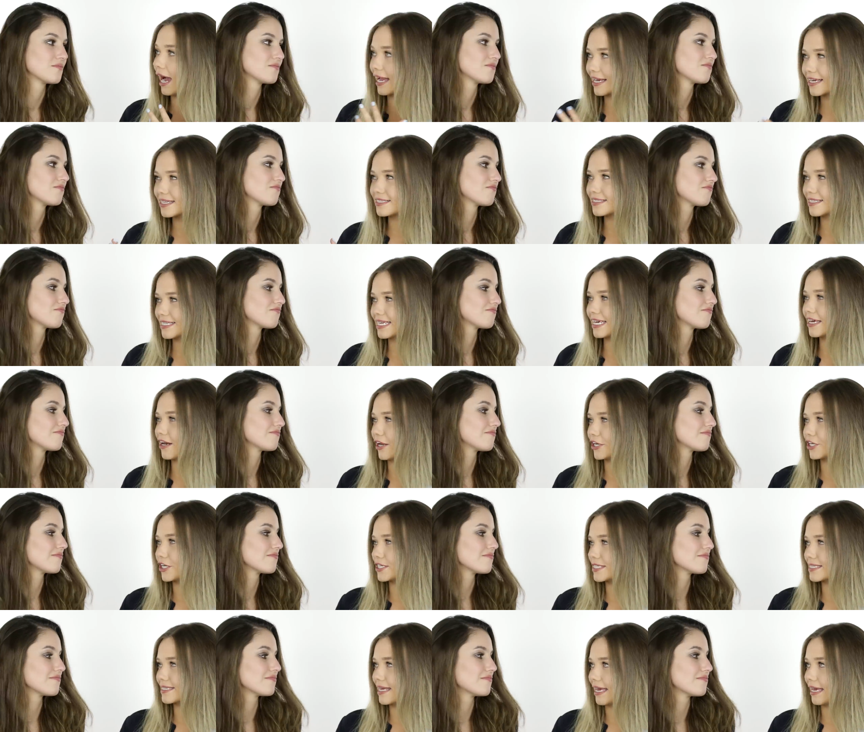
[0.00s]
Speaker 1: I can see it
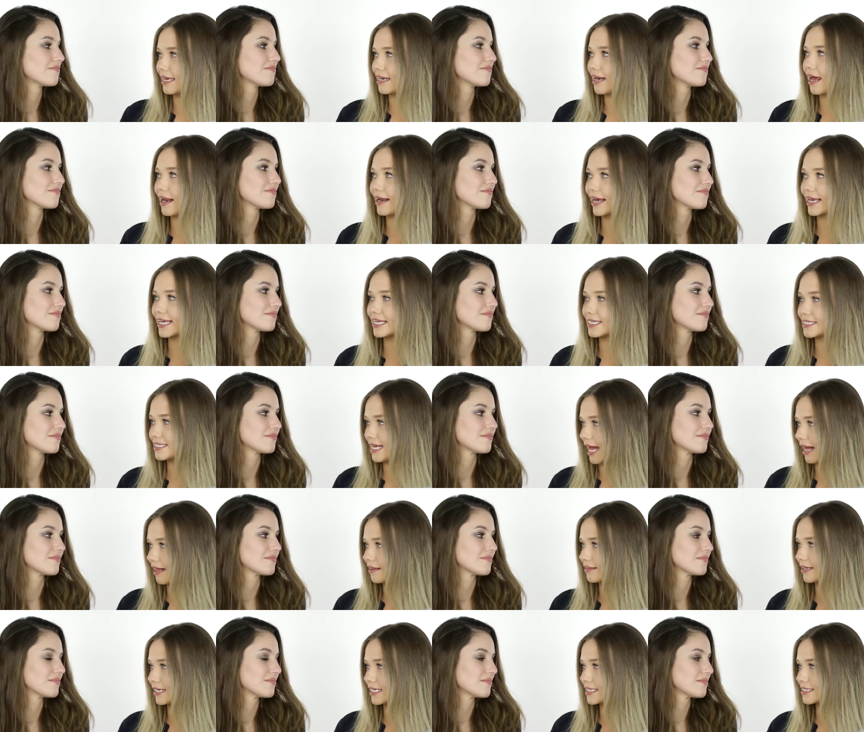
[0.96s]
on your skin and I can
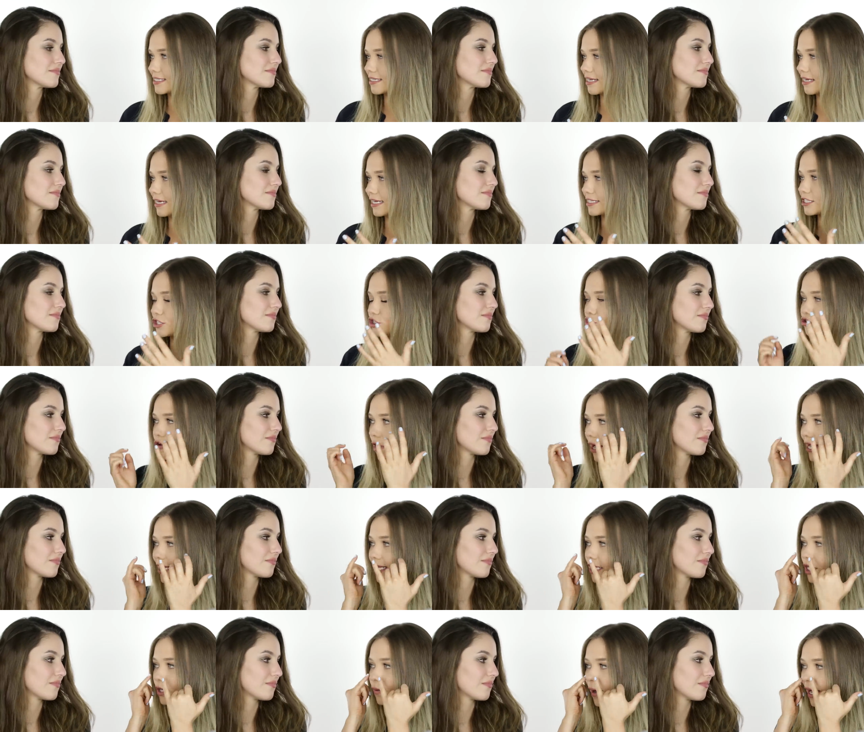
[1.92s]
tell that it's it's
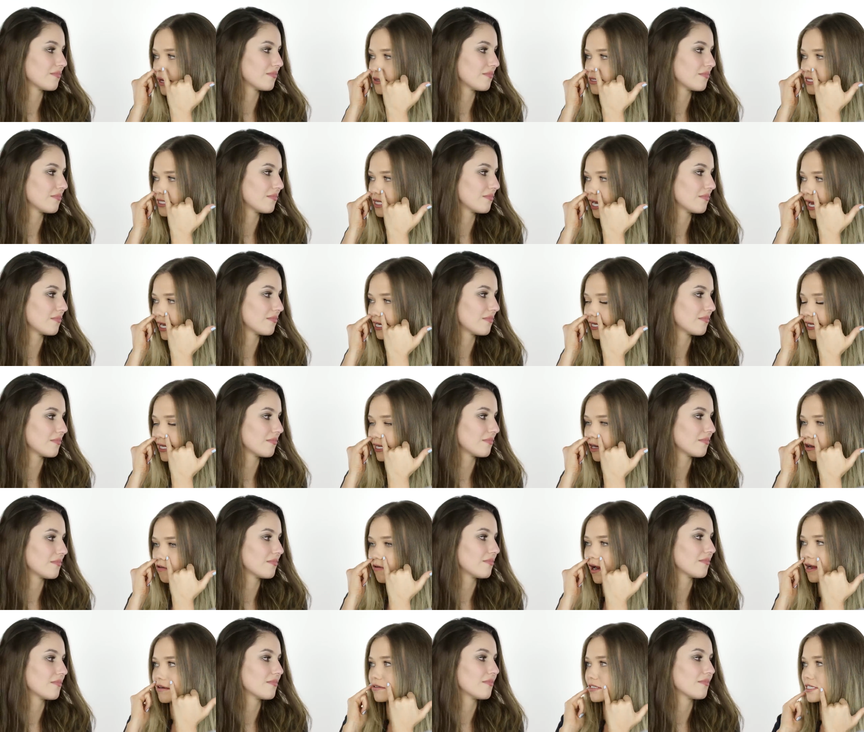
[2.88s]
drying you out
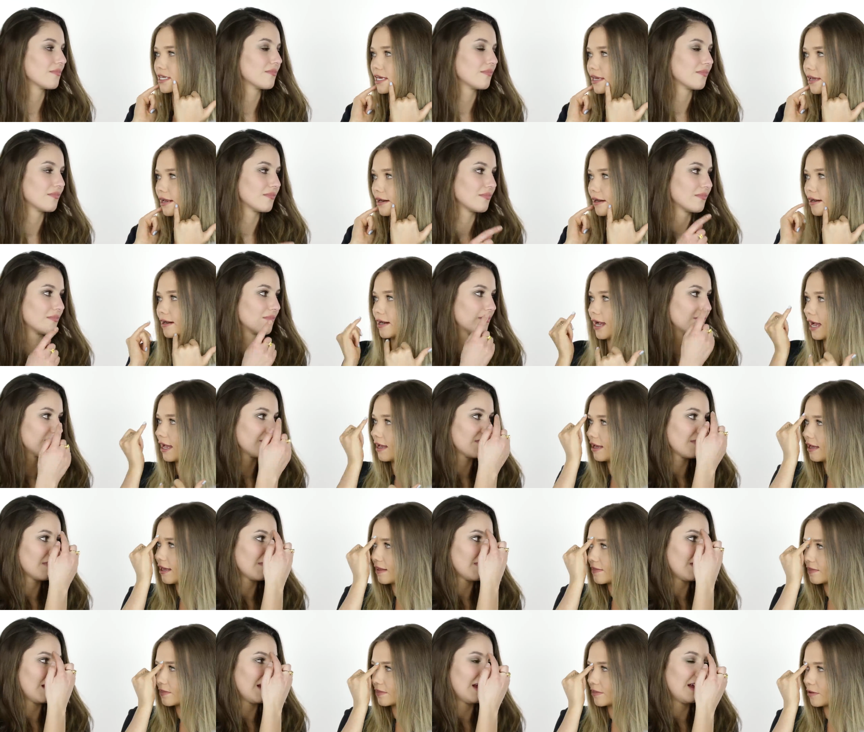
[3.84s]
slightly around here,
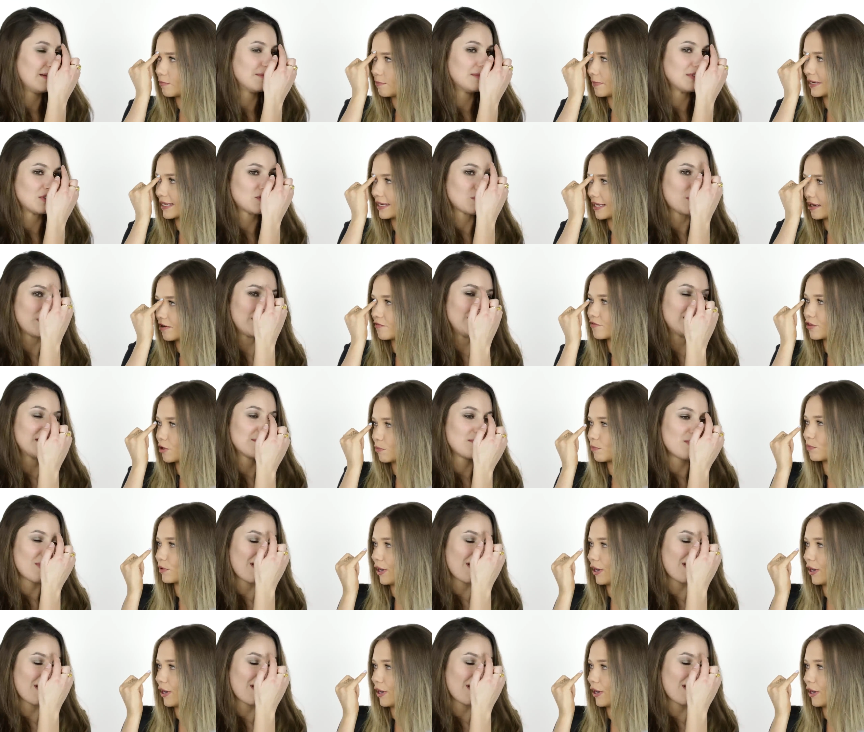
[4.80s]
the and middle of the, the